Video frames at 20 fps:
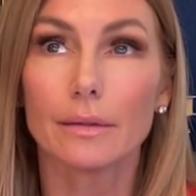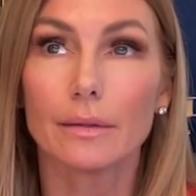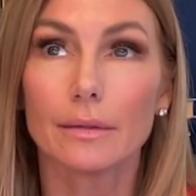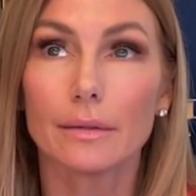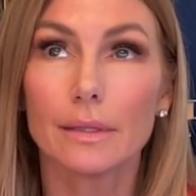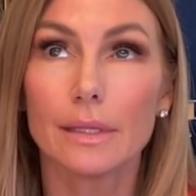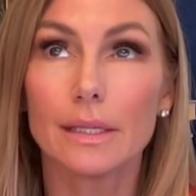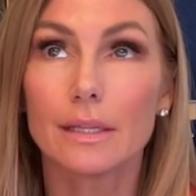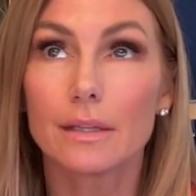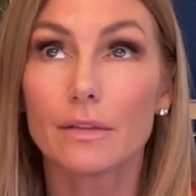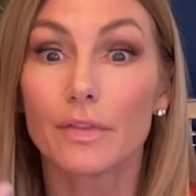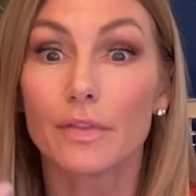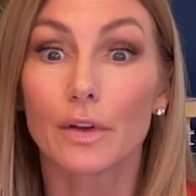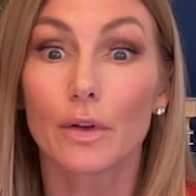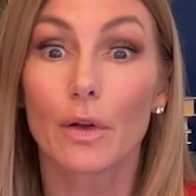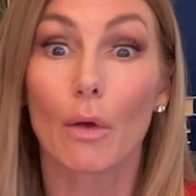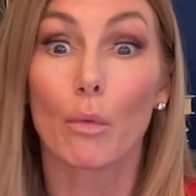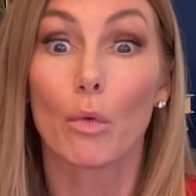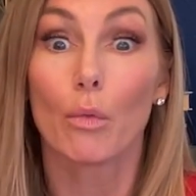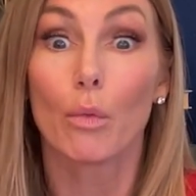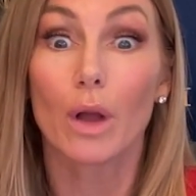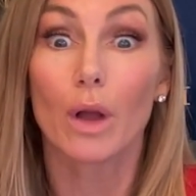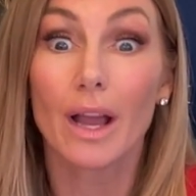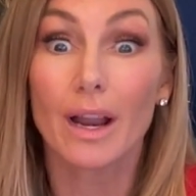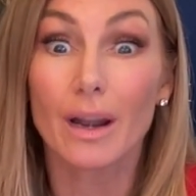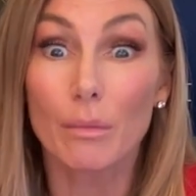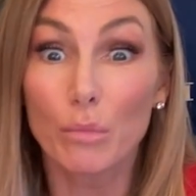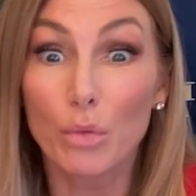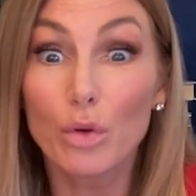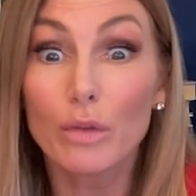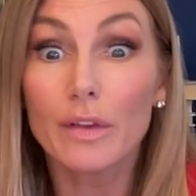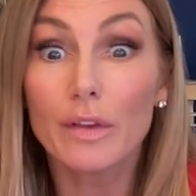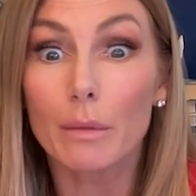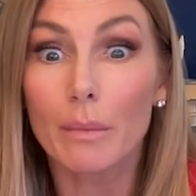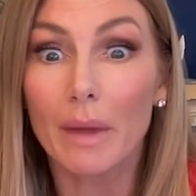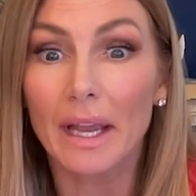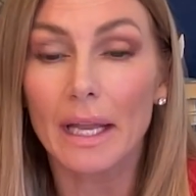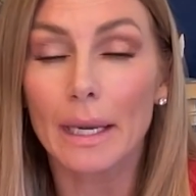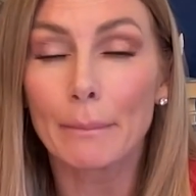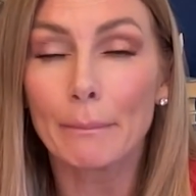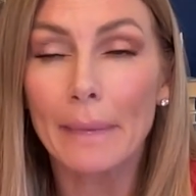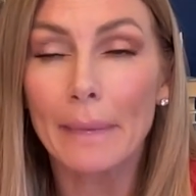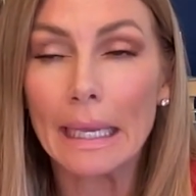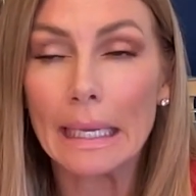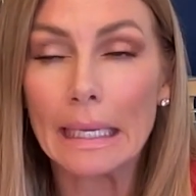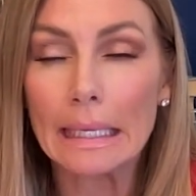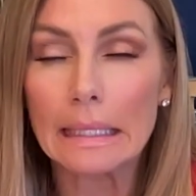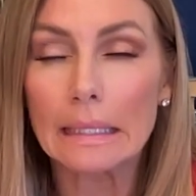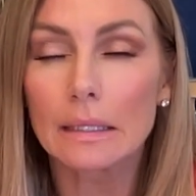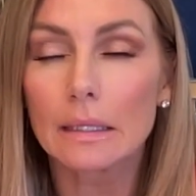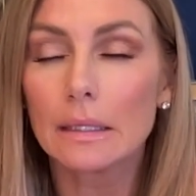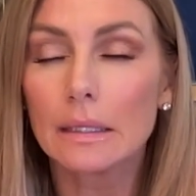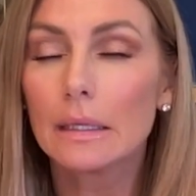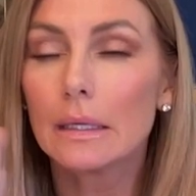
needed to figure out, well, what kind of movie am I going to make?